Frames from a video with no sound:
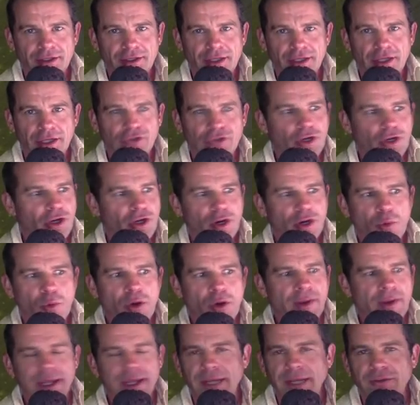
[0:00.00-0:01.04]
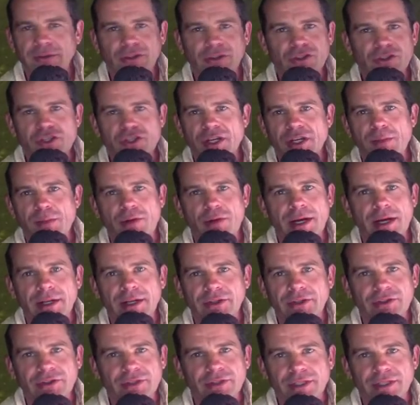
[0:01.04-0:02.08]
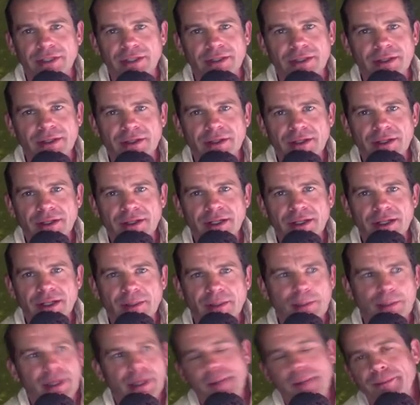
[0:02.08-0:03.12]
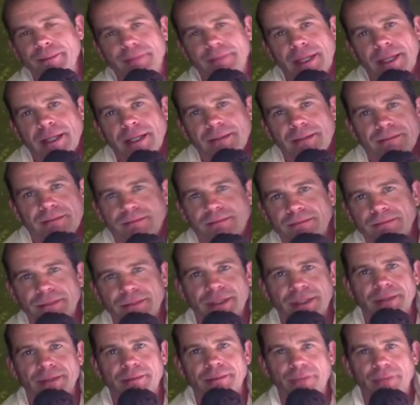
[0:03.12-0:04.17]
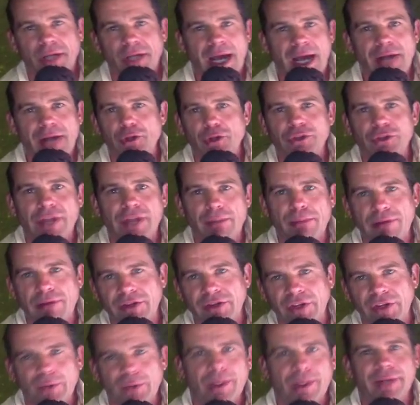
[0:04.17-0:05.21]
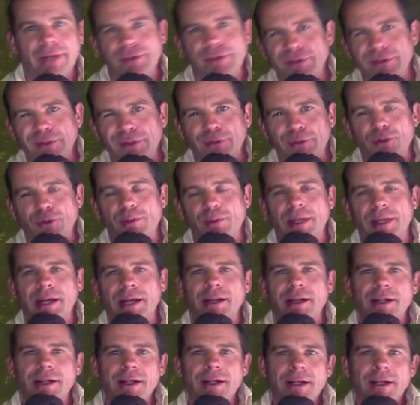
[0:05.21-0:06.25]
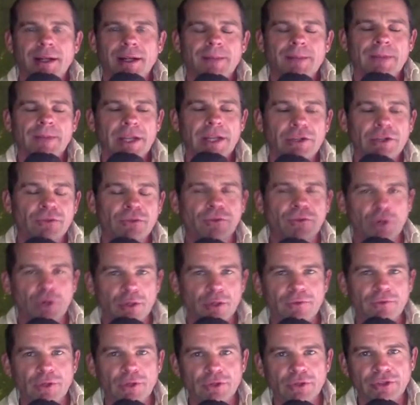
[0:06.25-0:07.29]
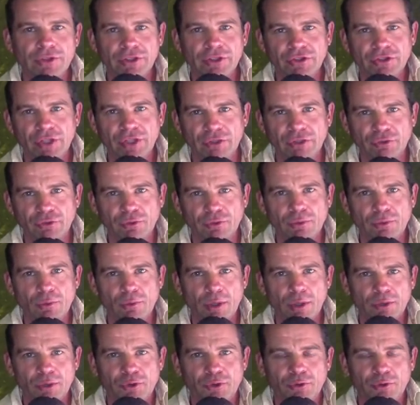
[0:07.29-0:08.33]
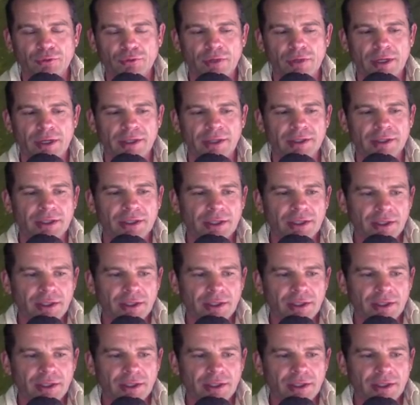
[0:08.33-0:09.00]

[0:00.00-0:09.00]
He goes, I don't know why they gave us these shitty brakes, you know. But hey, you know, we hardly use our brakes anyway, so it's not too bad. And he's a very, very successful World Tour rider.